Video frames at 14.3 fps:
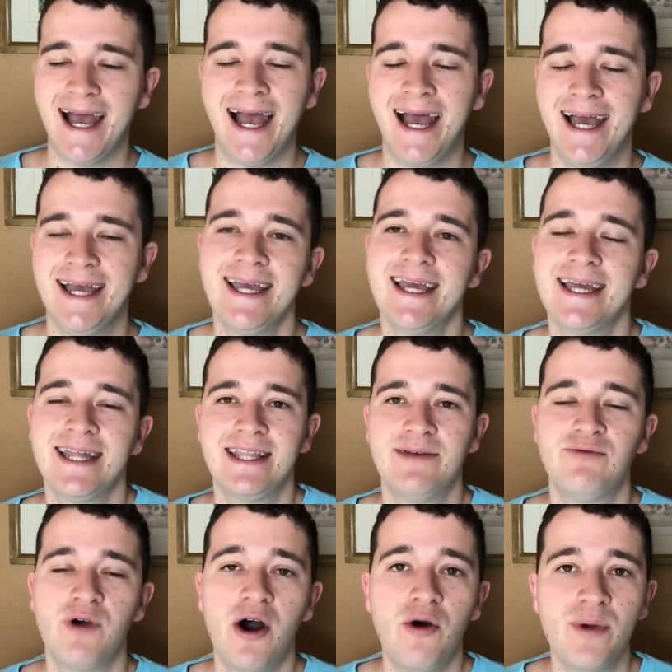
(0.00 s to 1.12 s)

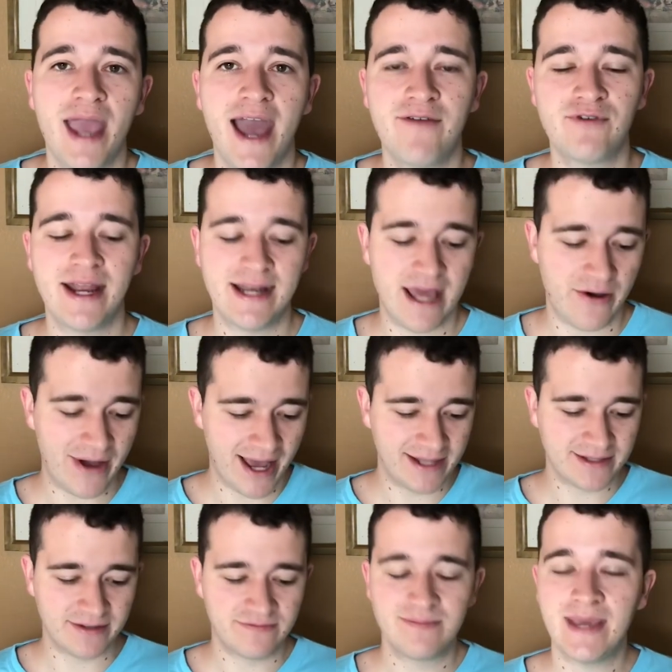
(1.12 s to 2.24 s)
All we have right now
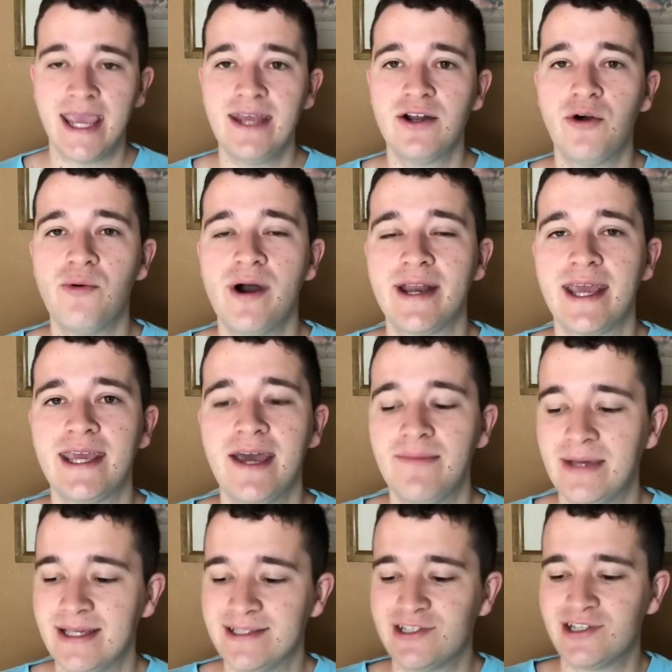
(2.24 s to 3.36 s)
as of 8:01 a.m.
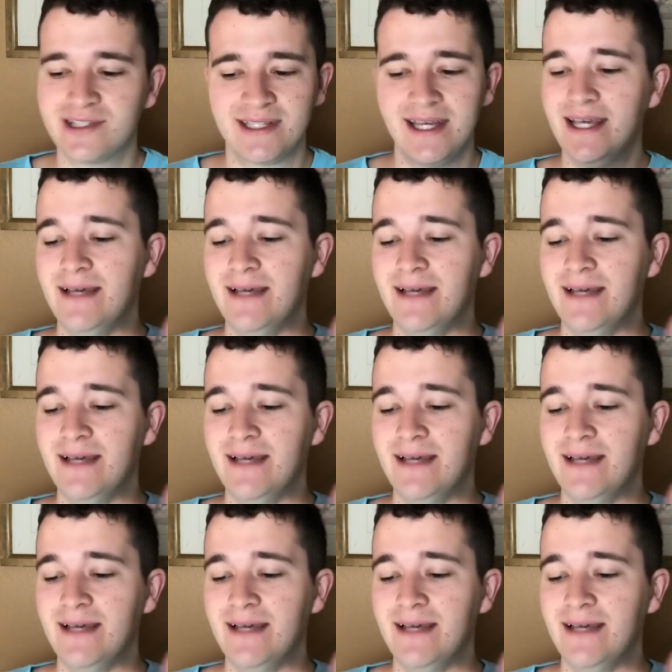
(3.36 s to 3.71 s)
is just,